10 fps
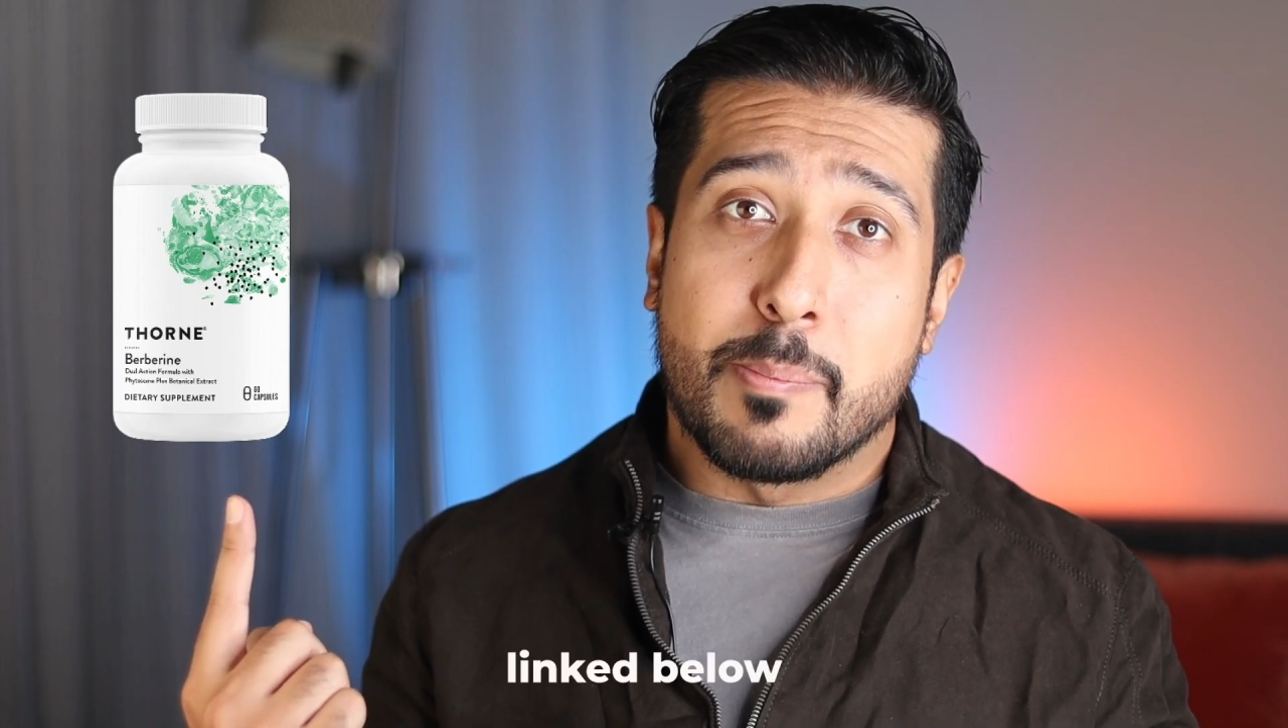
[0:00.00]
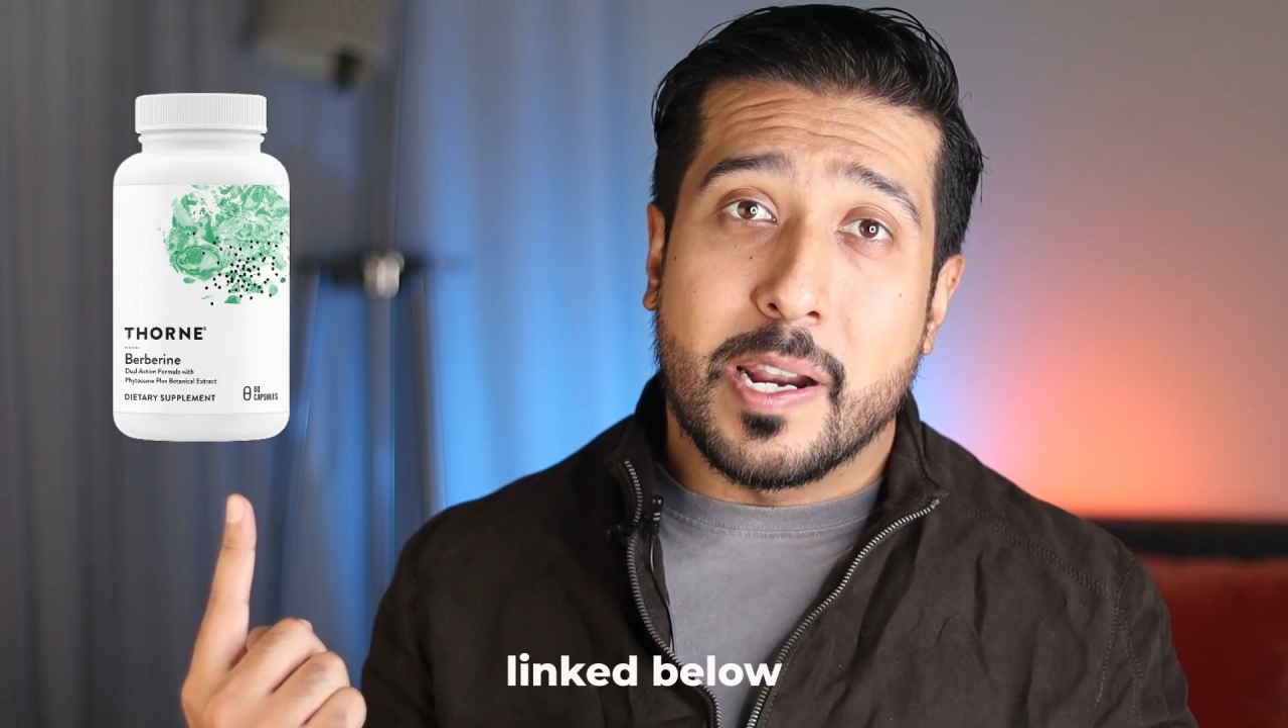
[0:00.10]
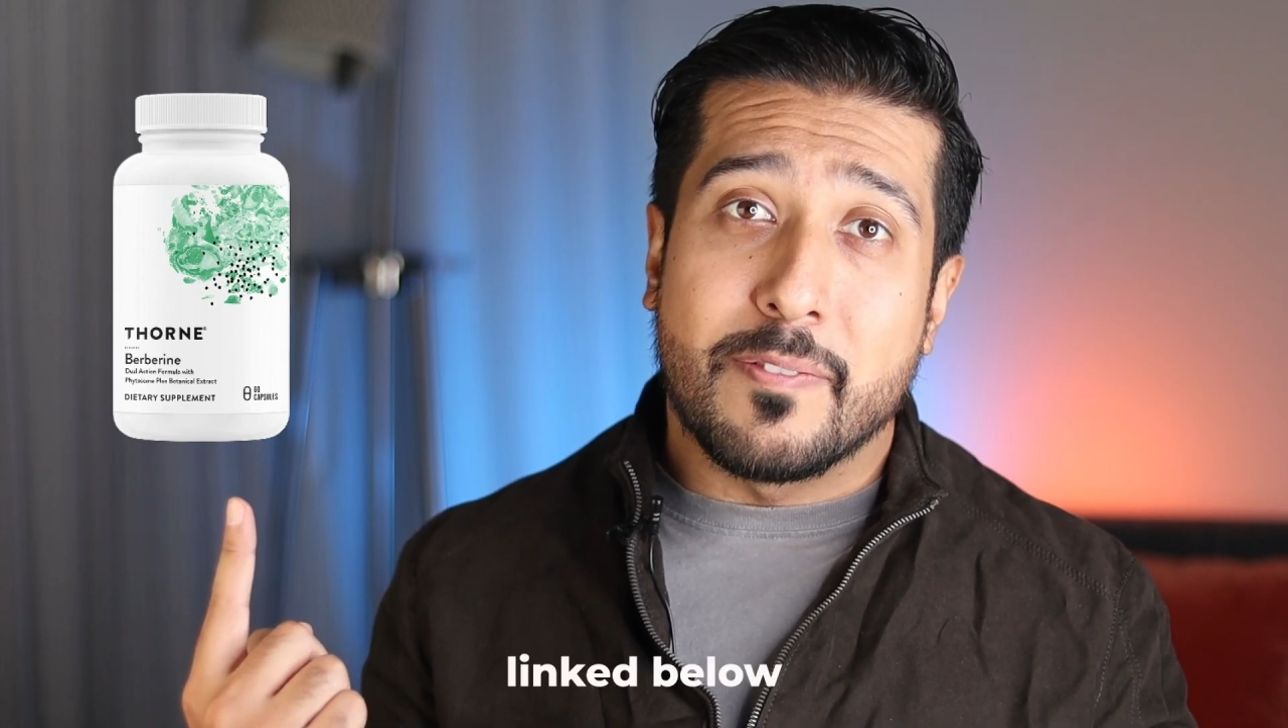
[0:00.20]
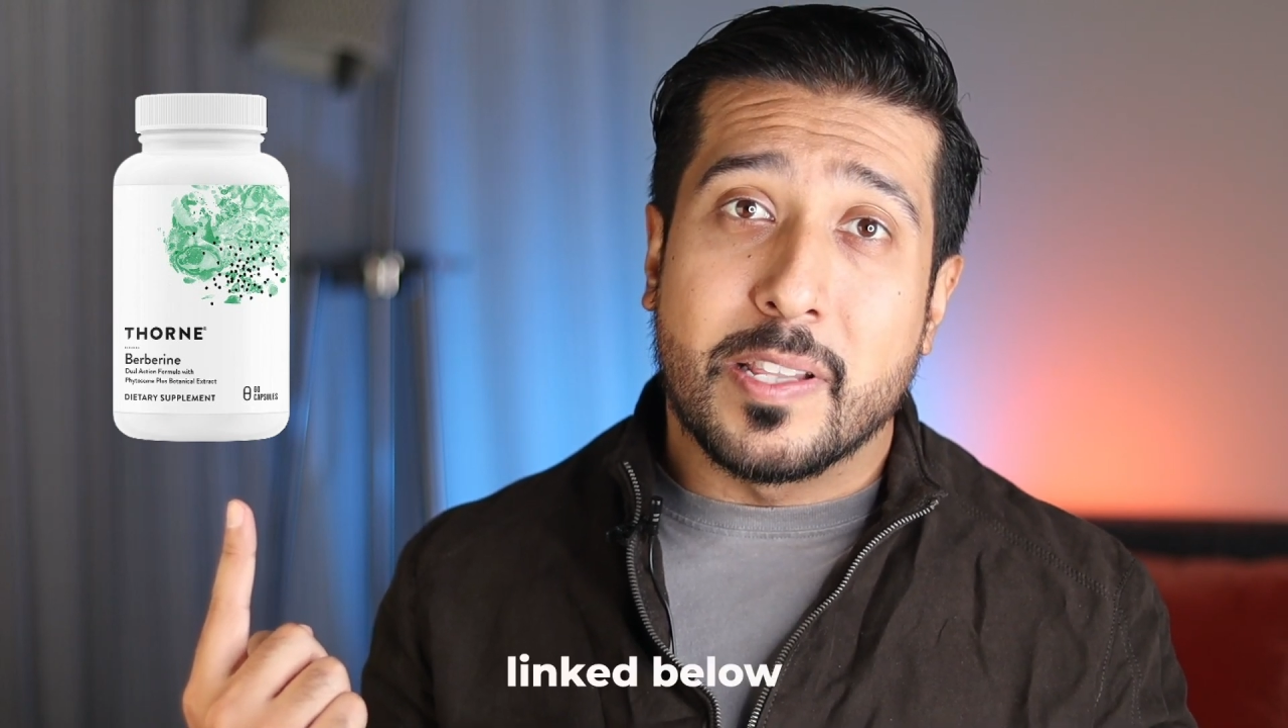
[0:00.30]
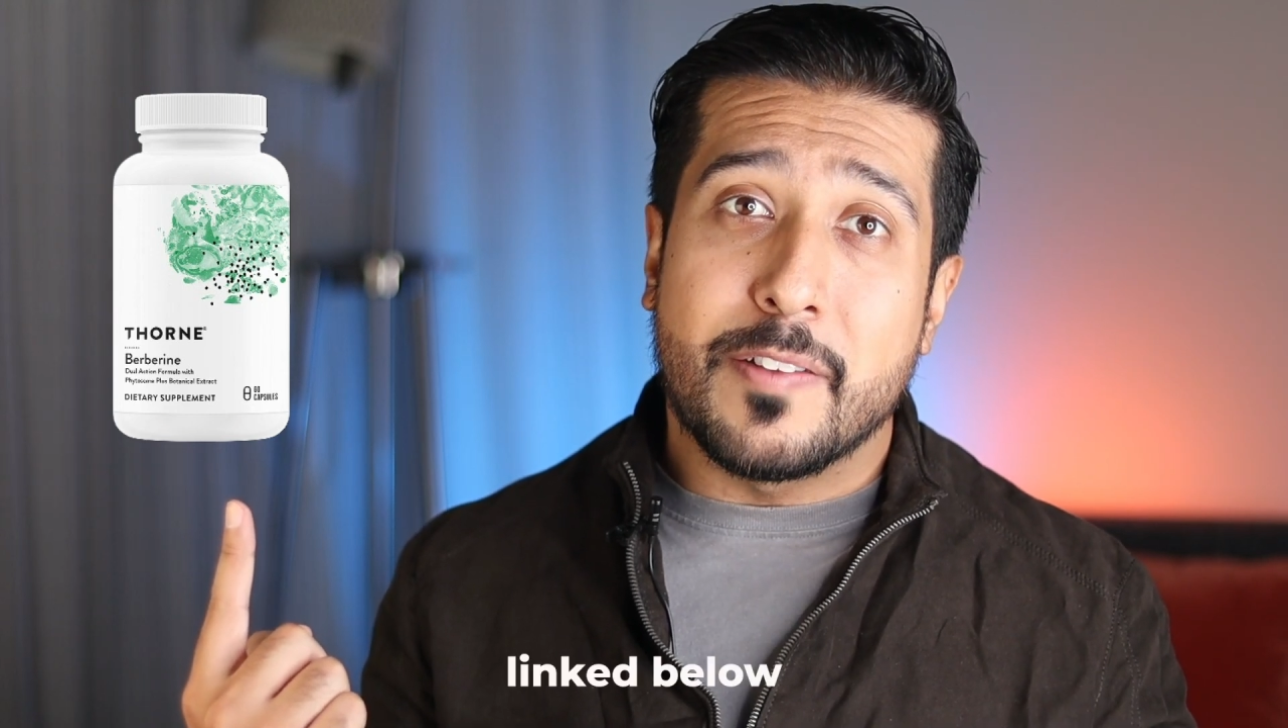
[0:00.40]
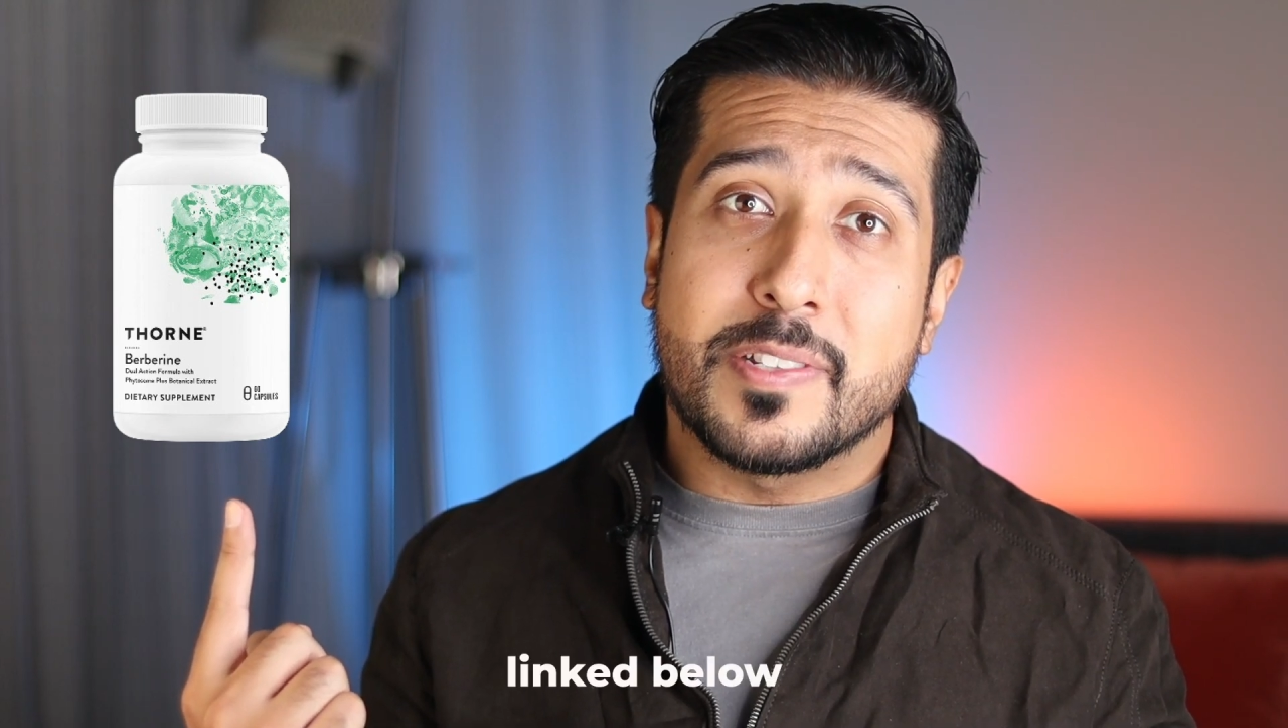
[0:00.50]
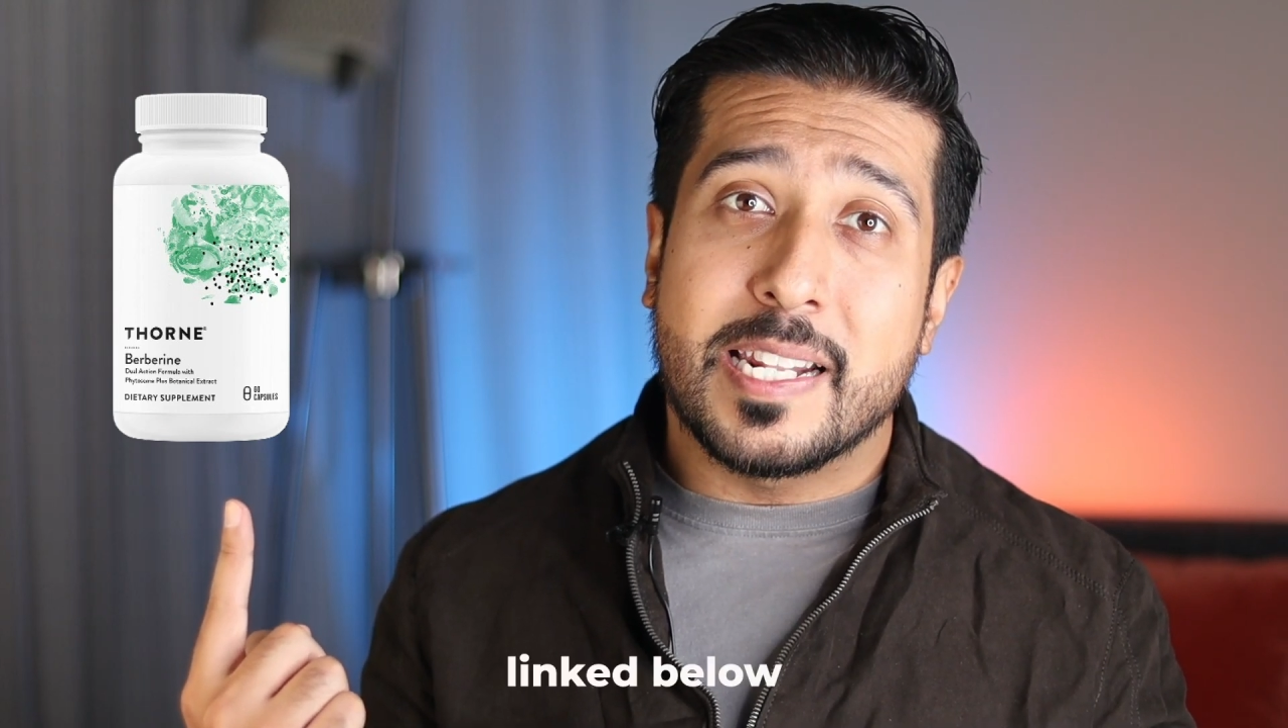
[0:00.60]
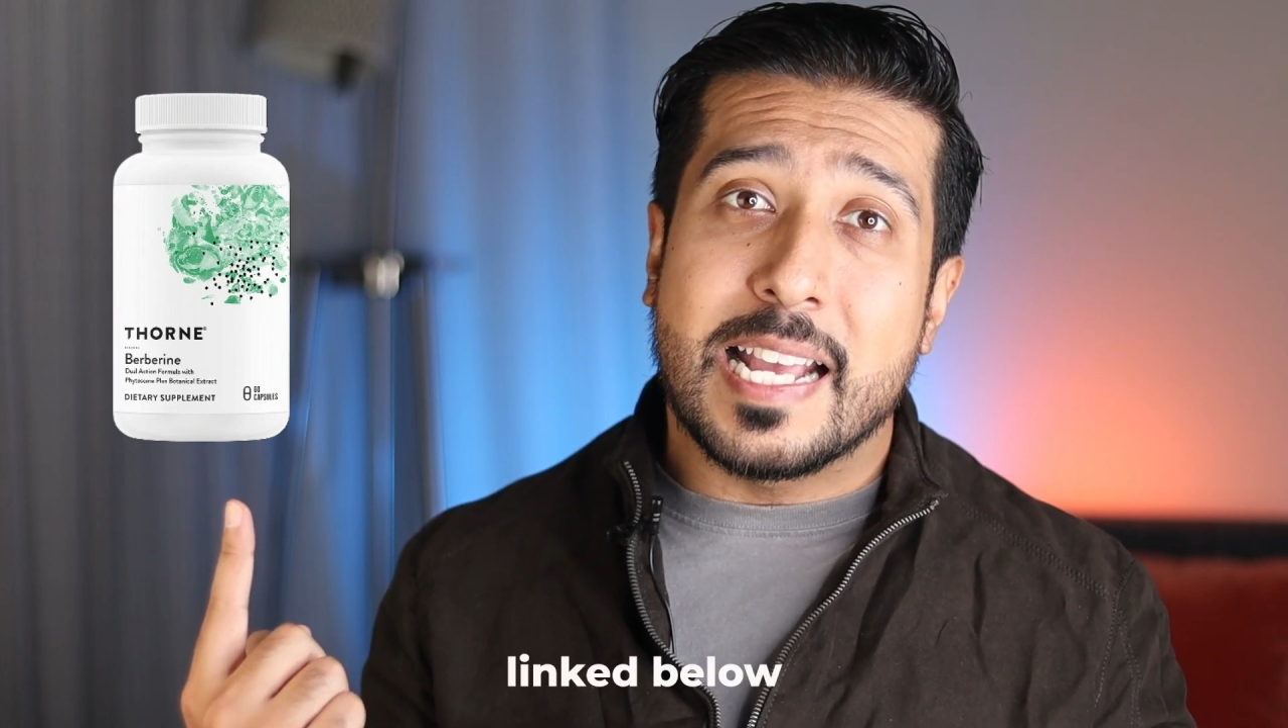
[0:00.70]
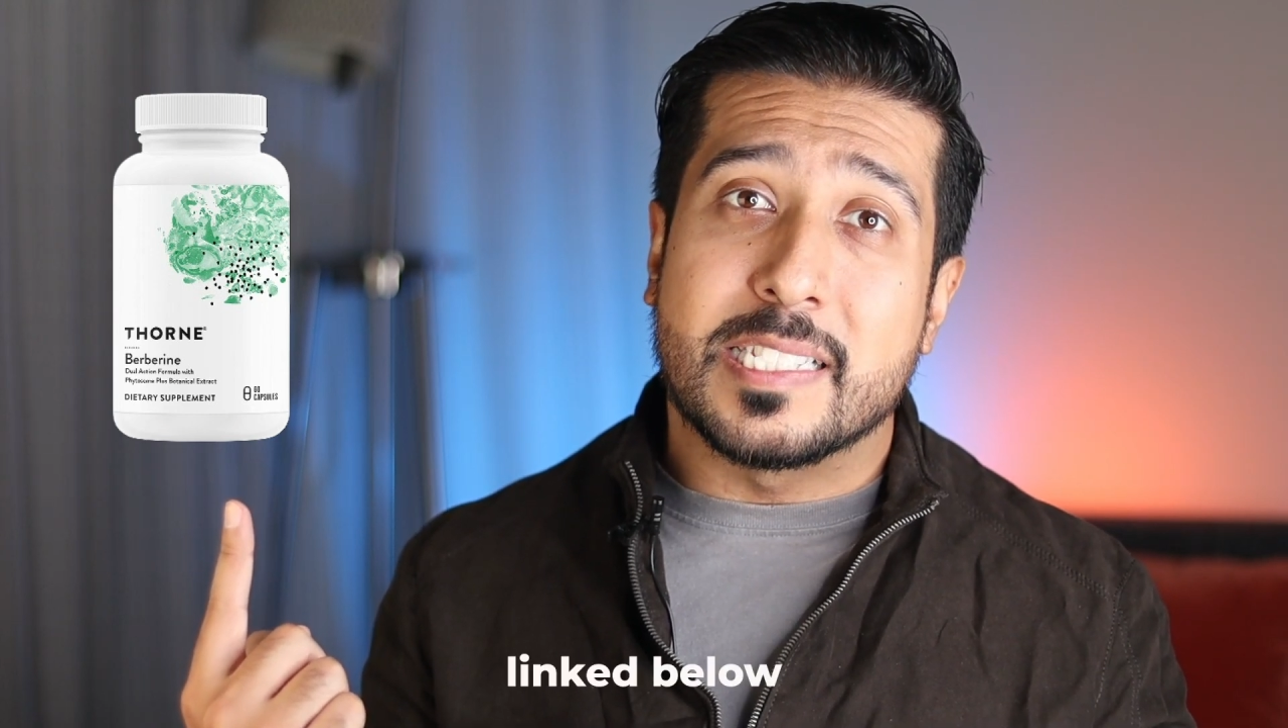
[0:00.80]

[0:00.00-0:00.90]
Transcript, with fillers: but I've left it